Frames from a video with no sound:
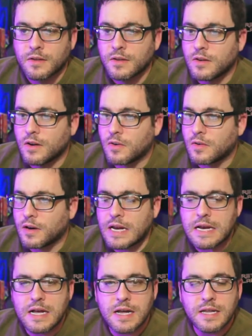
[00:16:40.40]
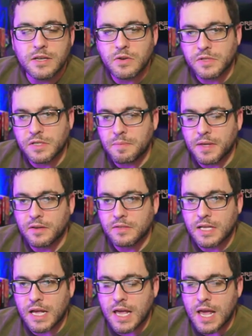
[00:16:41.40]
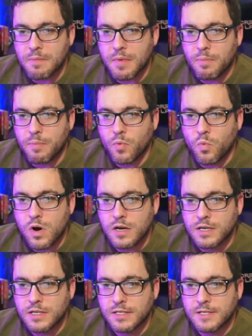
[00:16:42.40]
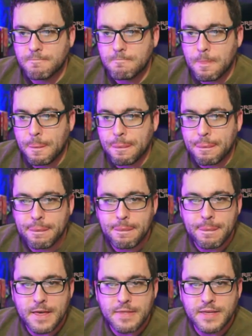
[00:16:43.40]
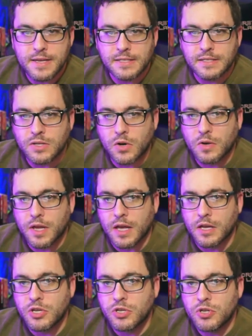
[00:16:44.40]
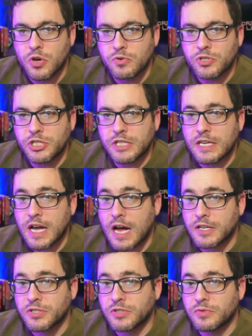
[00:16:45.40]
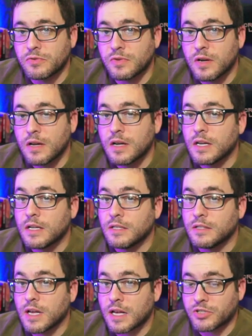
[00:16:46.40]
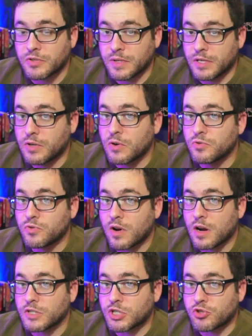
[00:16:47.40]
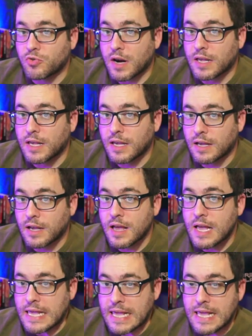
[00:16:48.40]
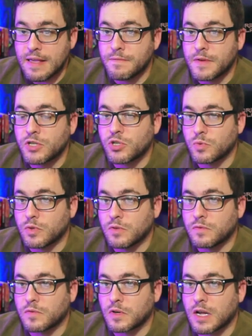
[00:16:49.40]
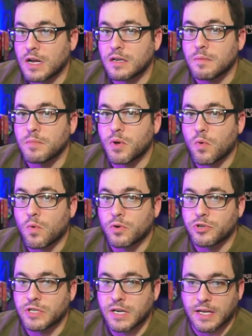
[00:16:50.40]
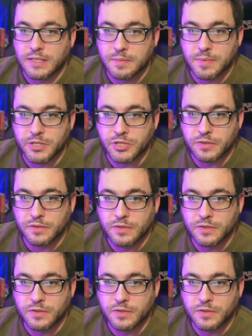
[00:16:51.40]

All right, uh, you know something else that came up was this. Okay, Yoshikazu Yasuhiko draws striking key visual for Gundam: The Origin exhibition.